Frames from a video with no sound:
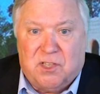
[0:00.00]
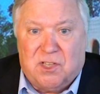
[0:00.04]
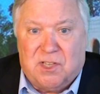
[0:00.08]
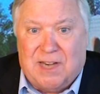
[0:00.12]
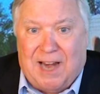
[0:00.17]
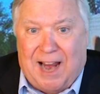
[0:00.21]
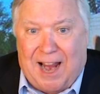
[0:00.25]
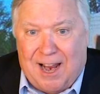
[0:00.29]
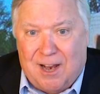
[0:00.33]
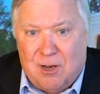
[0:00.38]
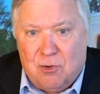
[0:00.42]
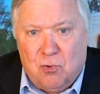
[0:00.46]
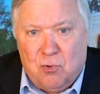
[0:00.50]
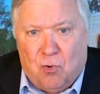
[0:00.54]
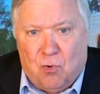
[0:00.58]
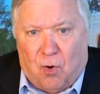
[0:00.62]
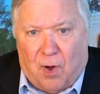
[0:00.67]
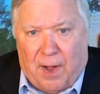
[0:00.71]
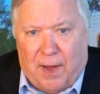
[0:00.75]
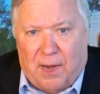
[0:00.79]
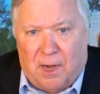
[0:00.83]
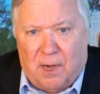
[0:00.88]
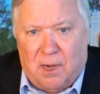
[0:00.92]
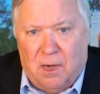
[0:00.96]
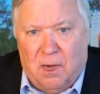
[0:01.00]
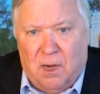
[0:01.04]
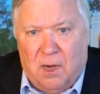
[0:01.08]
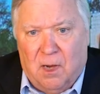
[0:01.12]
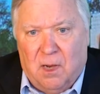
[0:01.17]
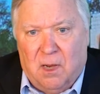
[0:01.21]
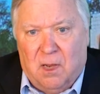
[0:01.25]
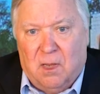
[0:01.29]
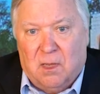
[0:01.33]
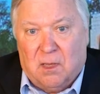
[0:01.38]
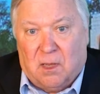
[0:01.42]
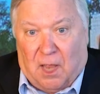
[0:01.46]
downgrade,
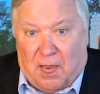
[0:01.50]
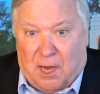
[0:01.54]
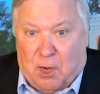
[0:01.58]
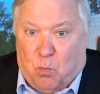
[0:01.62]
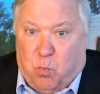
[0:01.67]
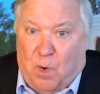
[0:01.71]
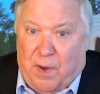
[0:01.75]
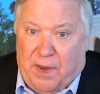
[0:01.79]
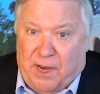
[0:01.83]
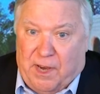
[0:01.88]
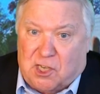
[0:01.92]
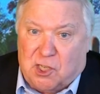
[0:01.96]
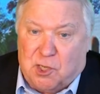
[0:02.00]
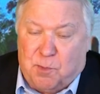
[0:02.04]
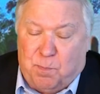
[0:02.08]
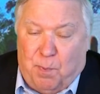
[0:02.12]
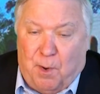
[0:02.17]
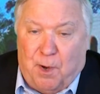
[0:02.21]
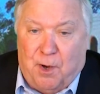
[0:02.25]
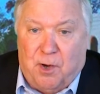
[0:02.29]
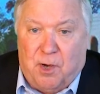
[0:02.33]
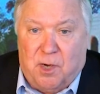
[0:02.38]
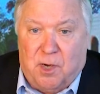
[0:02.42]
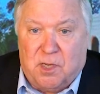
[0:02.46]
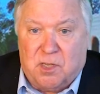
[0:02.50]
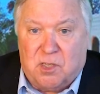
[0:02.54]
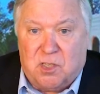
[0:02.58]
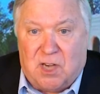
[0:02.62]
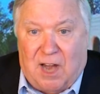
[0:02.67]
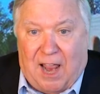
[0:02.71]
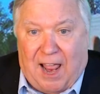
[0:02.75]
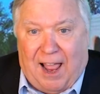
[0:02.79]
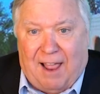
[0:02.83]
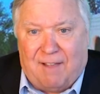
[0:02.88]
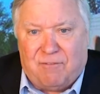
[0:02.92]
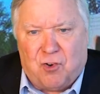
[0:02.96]
like we experienced
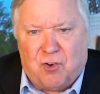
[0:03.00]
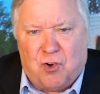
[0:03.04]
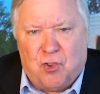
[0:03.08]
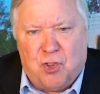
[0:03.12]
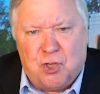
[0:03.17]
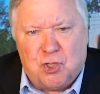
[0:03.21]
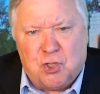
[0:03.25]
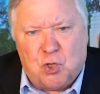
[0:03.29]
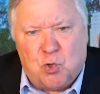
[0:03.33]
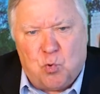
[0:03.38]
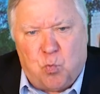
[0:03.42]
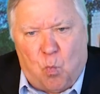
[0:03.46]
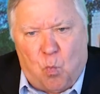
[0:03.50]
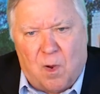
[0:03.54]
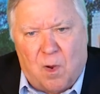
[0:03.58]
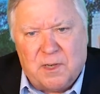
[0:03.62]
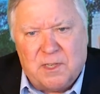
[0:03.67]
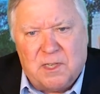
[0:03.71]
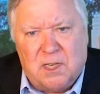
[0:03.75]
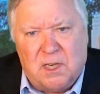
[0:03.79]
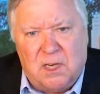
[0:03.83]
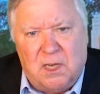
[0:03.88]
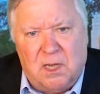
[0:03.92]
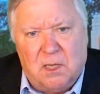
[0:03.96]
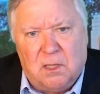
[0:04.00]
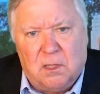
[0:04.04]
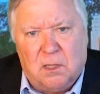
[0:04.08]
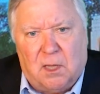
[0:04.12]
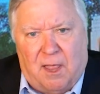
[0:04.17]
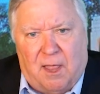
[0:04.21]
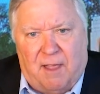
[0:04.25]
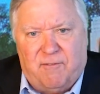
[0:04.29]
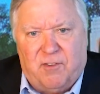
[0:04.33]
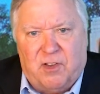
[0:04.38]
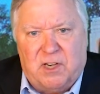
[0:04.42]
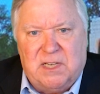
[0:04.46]
after the
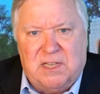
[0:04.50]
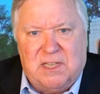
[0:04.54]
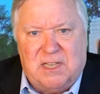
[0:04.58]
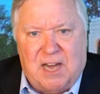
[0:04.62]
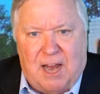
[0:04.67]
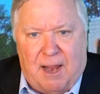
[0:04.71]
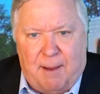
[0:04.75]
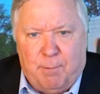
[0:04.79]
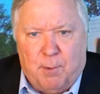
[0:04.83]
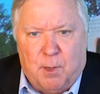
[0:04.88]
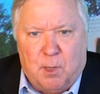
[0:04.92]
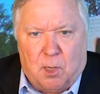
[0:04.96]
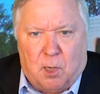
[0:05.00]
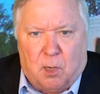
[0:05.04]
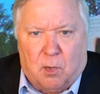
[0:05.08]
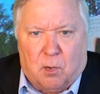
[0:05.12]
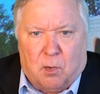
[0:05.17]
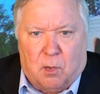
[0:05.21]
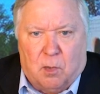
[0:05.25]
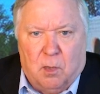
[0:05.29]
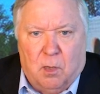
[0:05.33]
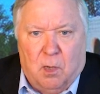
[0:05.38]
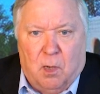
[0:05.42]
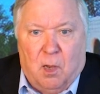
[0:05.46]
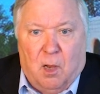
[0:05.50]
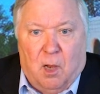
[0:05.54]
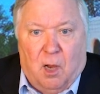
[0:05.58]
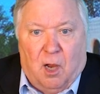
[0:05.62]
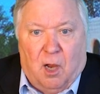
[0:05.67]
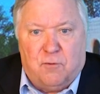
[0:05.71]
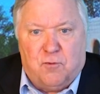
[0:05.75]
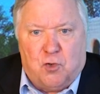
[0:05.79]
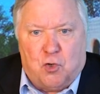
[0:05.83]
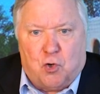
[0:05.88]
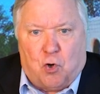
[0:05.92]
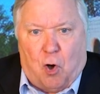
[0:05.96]
2011 debacle
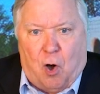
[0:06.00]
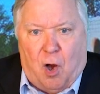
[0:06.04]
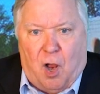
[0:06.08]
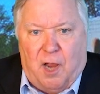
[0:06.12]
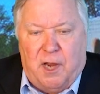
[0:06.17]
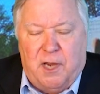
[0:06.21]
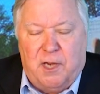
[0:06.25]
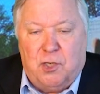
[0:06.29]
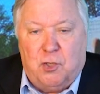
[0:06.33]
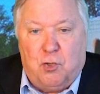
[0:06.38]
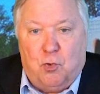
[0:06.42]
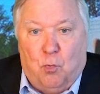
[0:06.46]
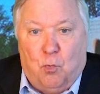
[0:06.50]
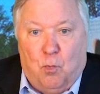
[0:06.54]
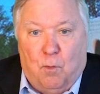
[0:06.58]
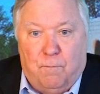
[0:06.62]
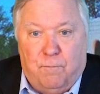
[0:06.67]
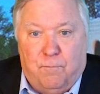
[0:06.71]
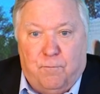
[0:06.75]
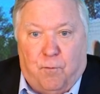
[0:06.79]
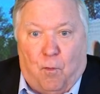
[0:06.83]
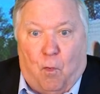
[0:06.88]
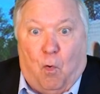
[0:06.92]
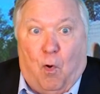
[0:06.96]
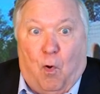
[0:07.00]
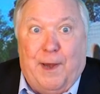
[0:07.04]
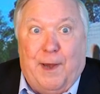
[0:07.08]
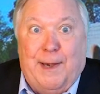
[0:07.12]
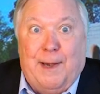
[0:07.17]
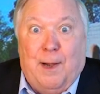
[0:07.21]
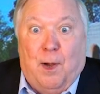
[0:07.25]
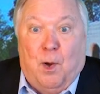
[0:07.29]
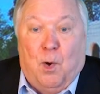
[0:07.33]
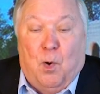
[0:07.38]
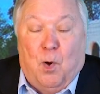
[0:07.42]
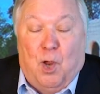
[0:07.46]
of trying to
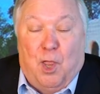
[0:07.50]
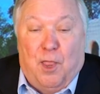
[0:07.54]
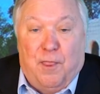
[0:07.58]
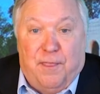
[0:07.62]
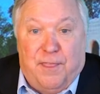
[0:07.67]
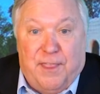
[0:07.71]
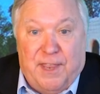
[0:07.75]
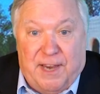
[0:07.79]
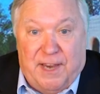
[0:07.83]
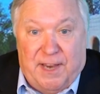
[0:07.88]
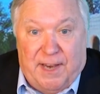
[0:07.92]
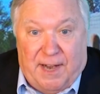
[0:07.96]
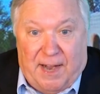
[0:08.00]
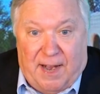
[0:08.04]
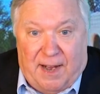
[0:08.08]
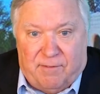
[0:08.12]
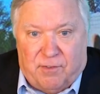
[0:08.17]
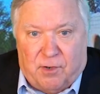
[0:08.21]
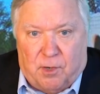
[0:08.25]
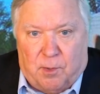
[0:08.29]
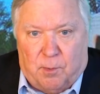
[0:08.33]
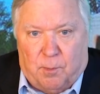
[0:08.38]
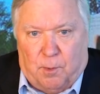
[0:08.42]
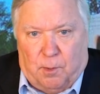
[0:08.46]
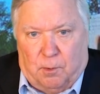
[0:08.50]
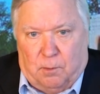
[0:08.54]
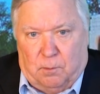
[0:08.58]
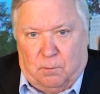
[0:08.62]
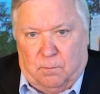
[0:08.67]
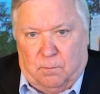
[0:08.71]
avoid the inevitable.